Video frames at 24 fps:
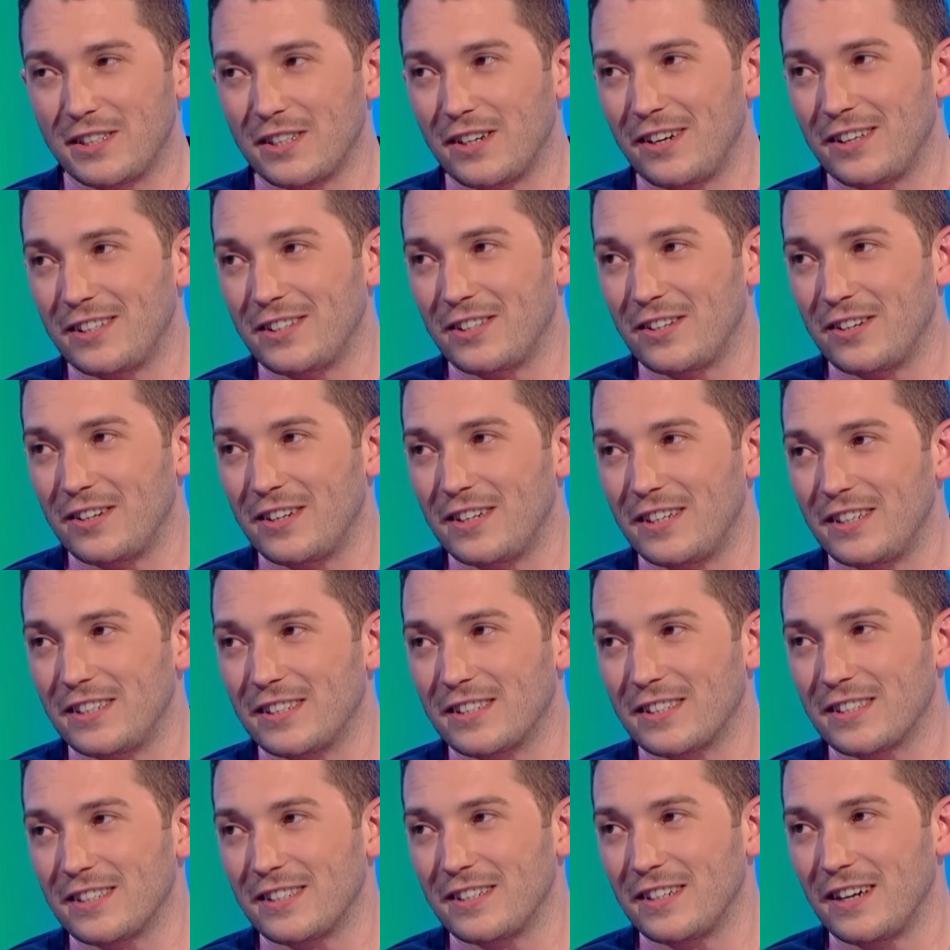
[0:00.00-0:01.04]
early
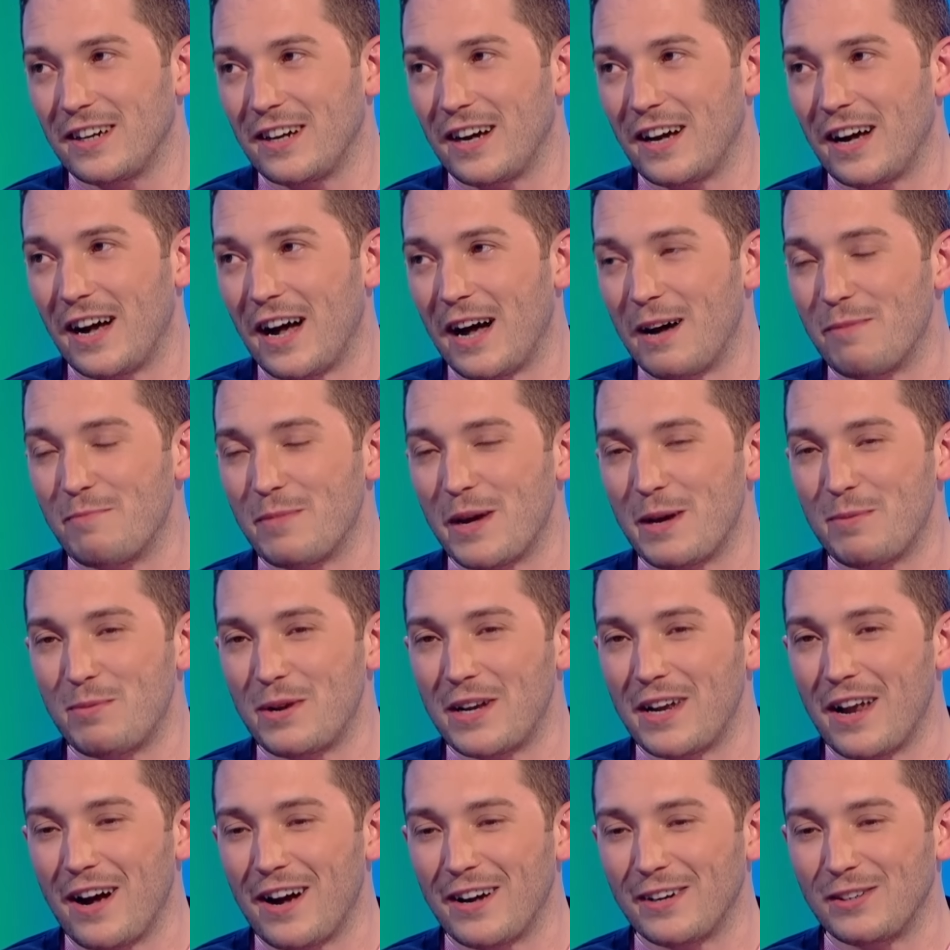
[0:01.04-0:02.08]
30s. I'm maybe
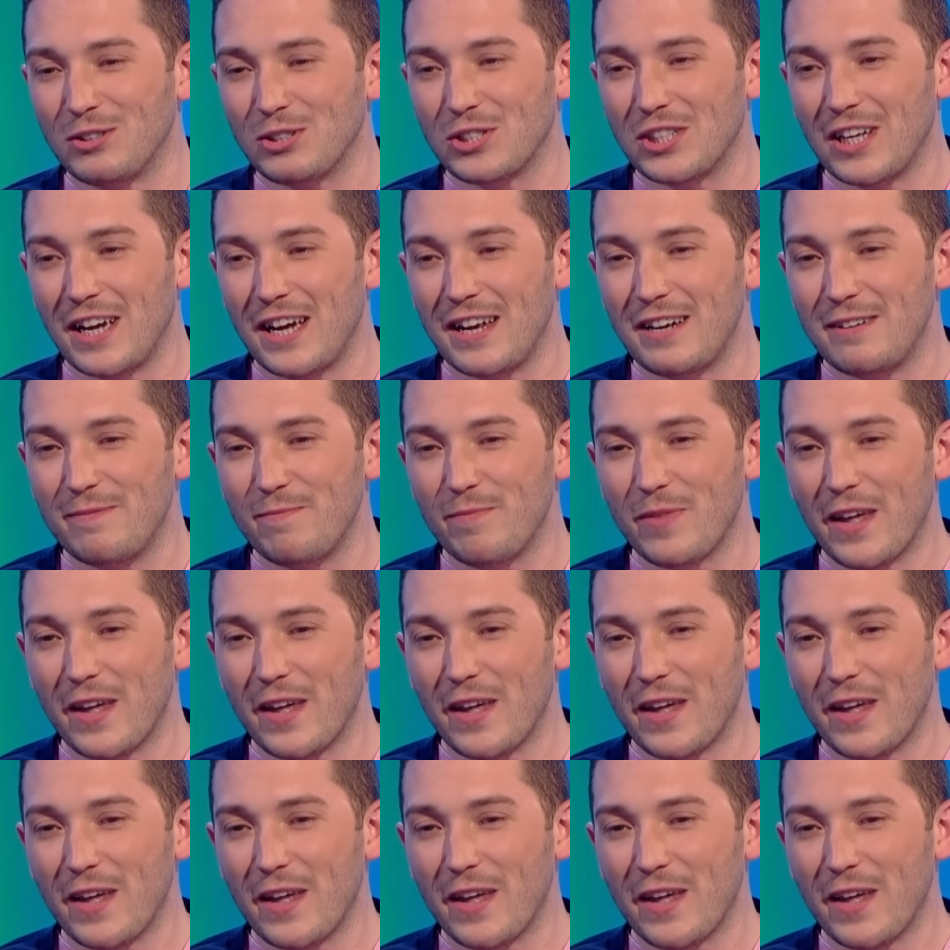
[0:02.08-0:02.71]
9 or 10.